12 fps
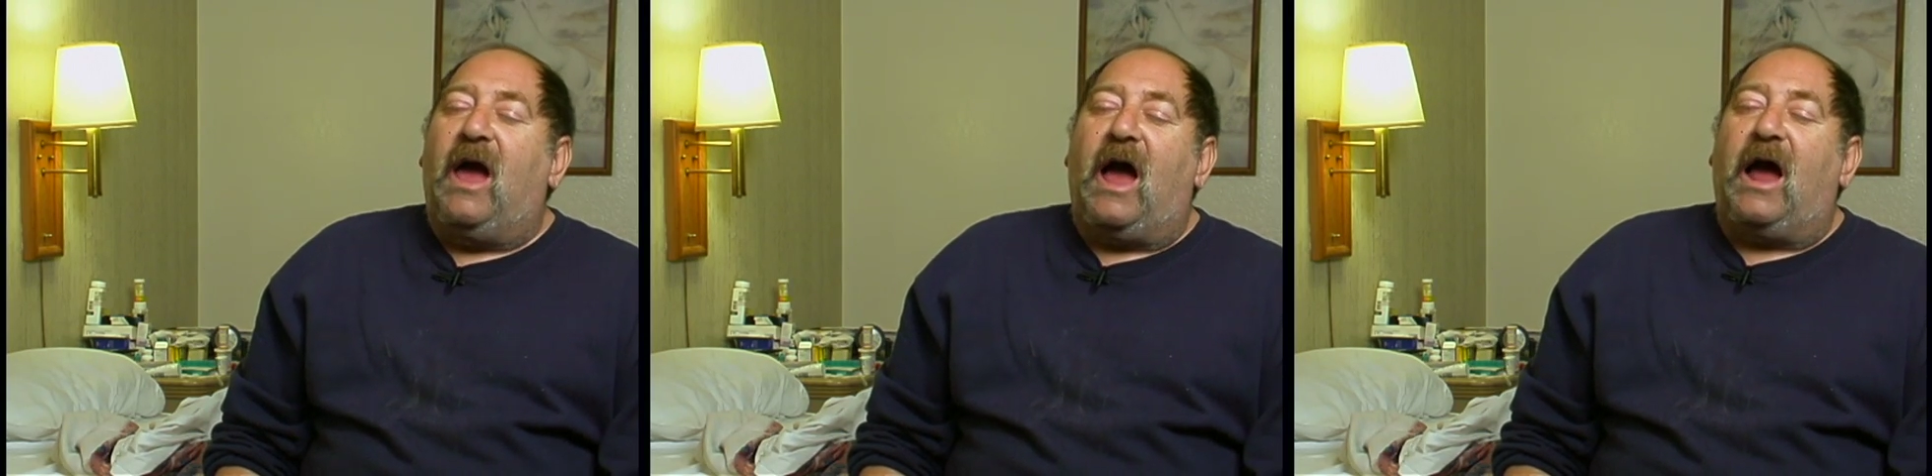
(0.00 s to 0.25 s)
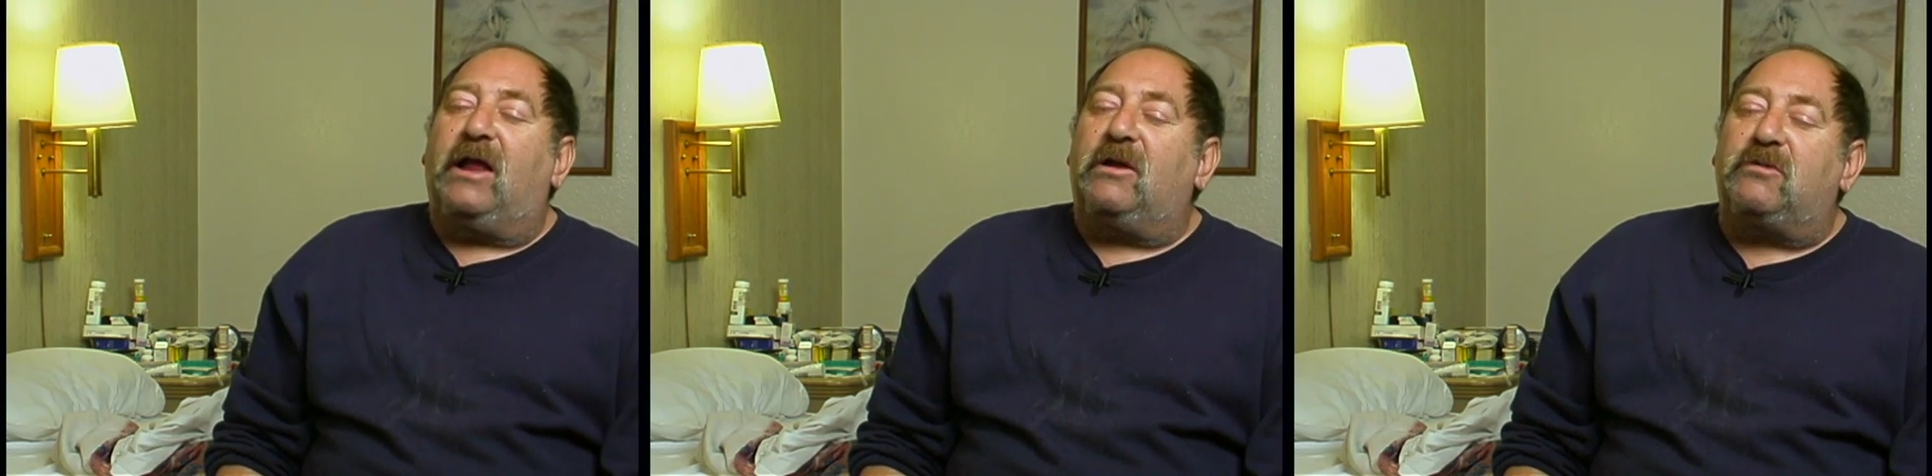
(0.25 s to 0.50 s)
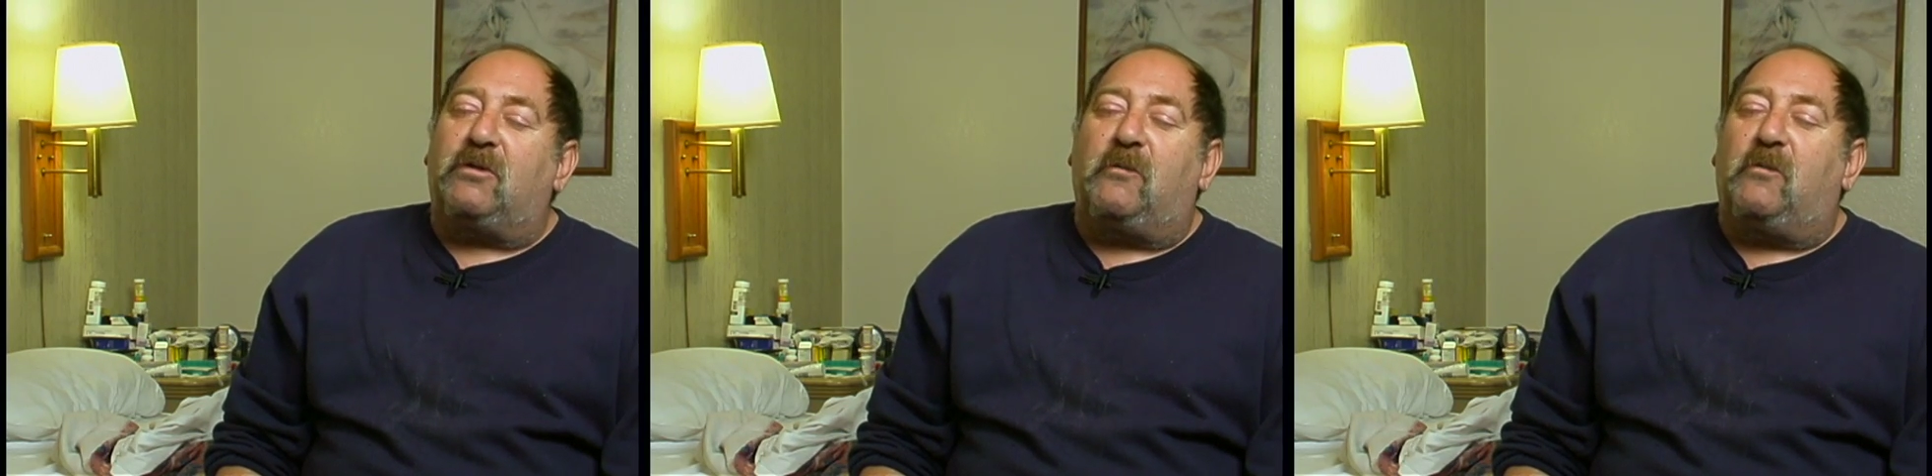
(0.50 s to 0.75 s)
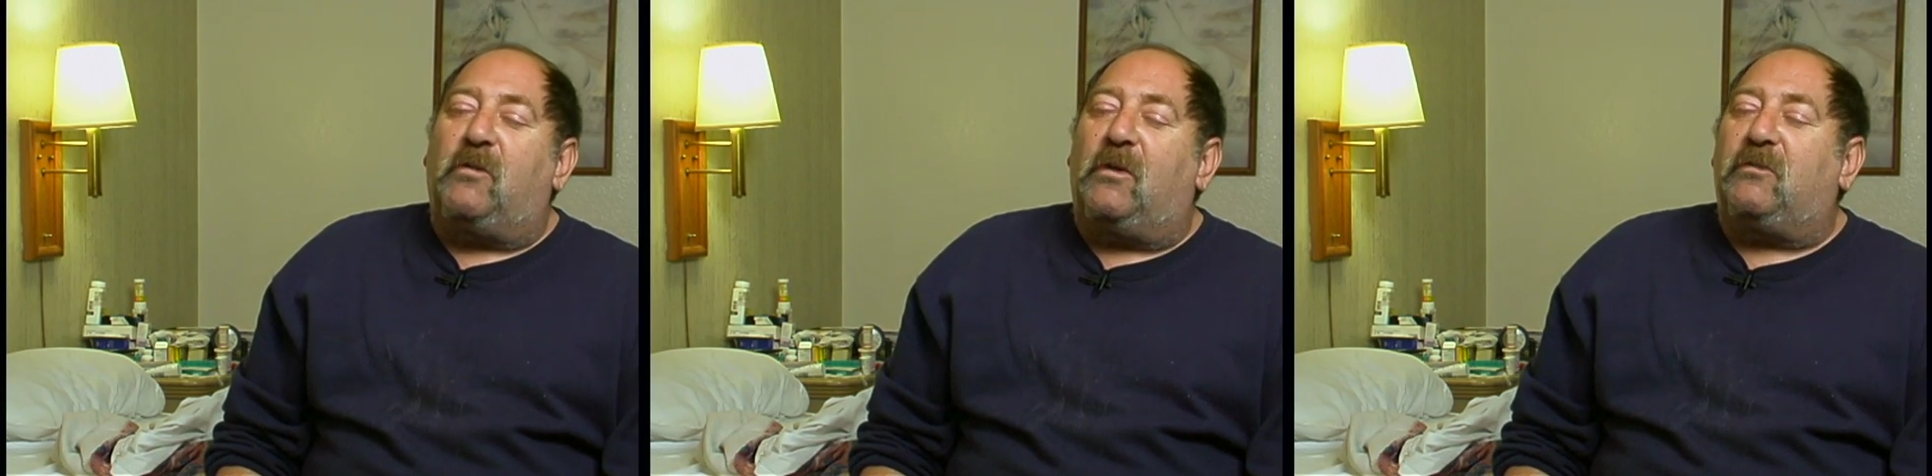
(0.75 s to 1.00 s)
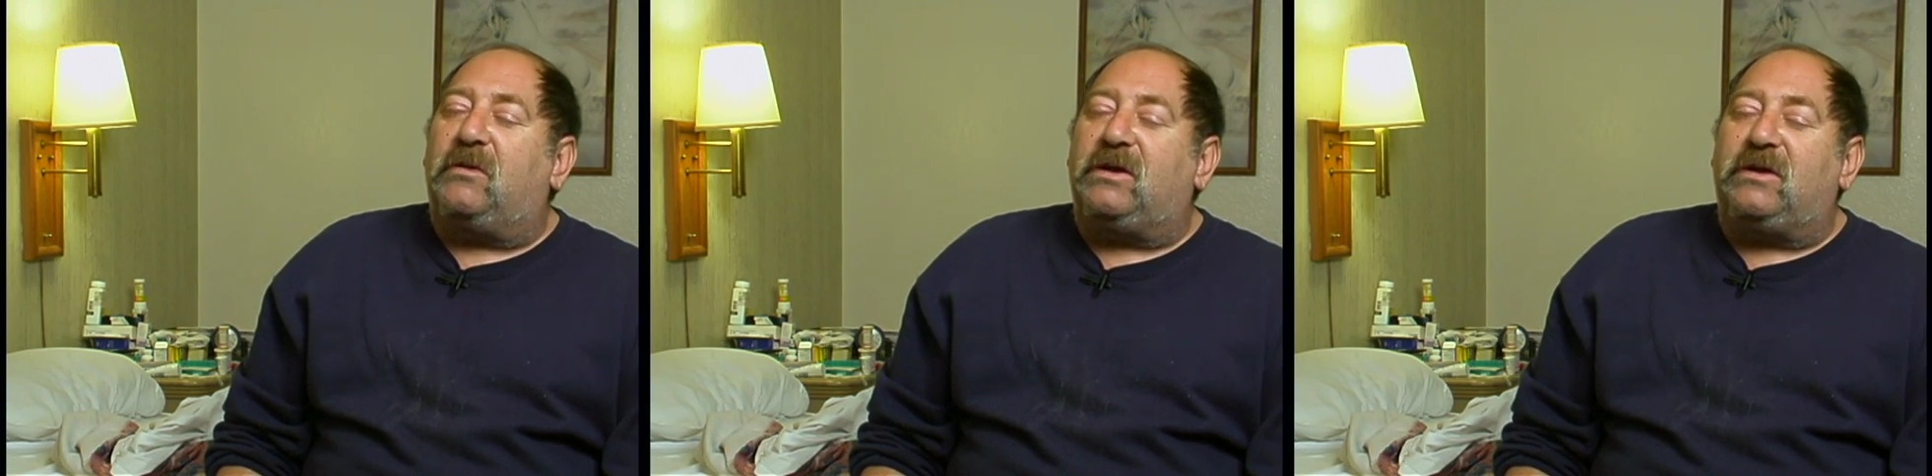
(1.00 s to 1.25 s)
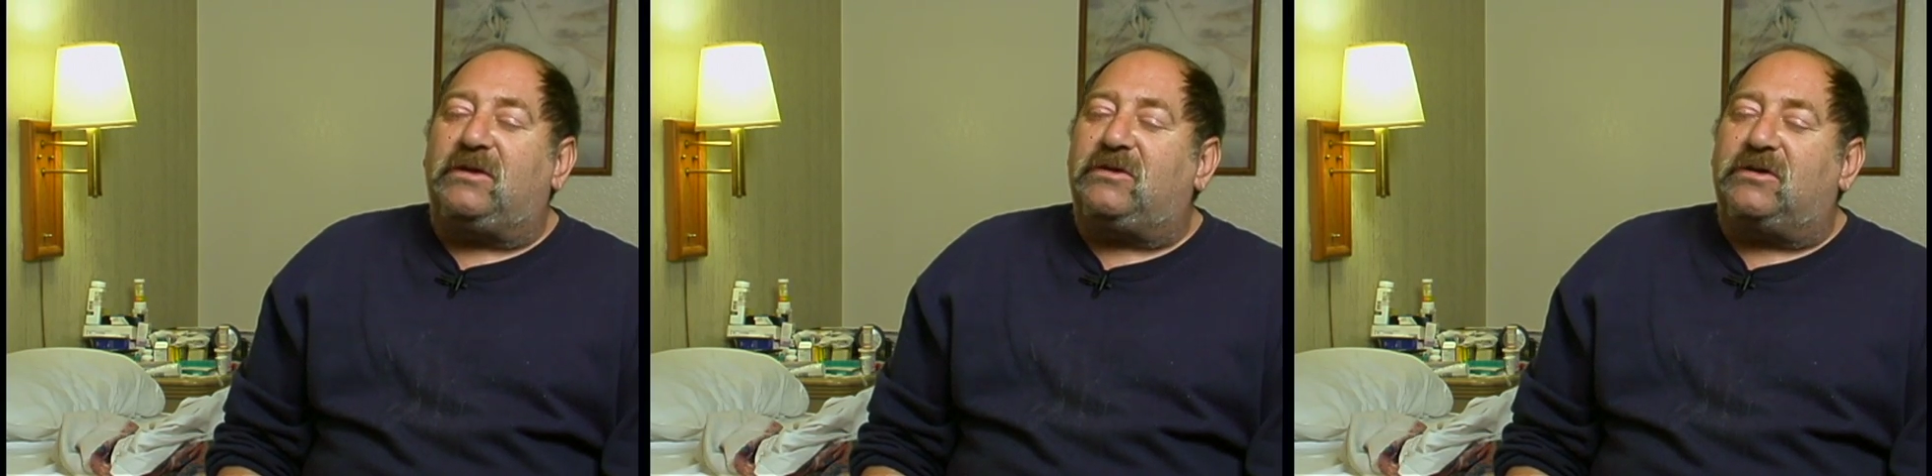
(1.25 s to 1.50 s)
I don't know what we
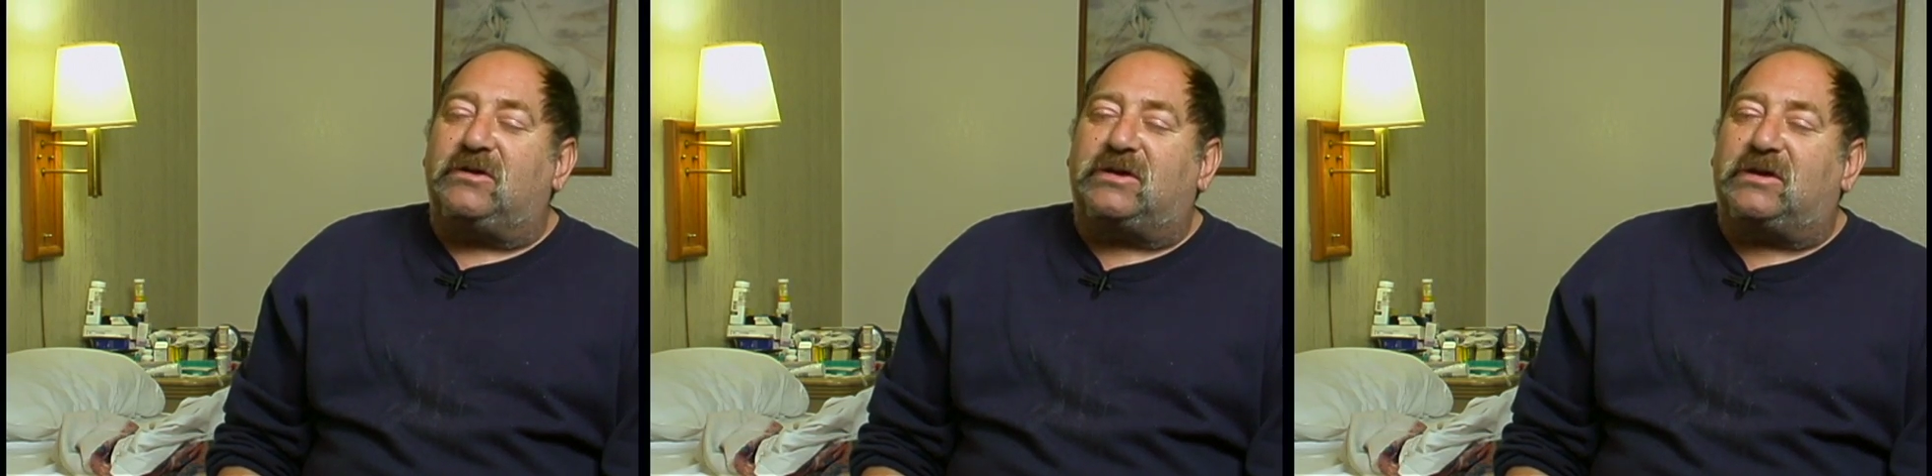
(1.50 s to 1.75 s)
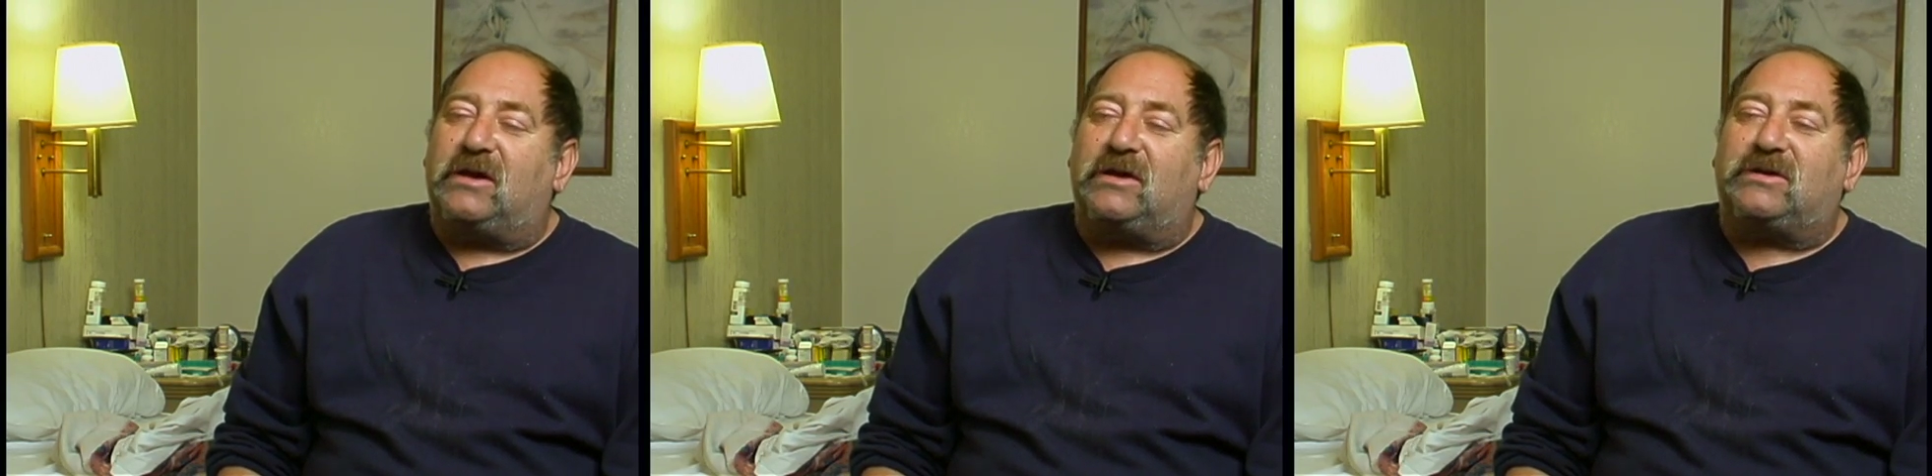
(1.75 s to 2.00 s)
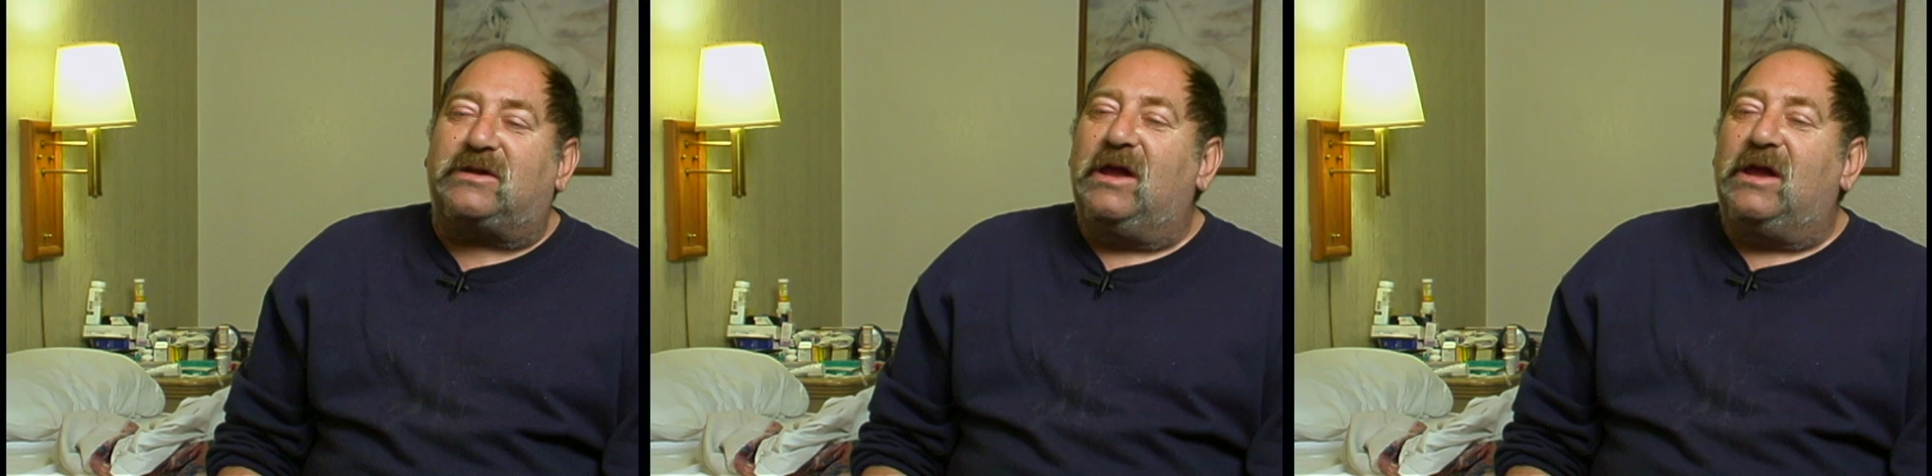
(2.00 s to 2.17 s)
discussed,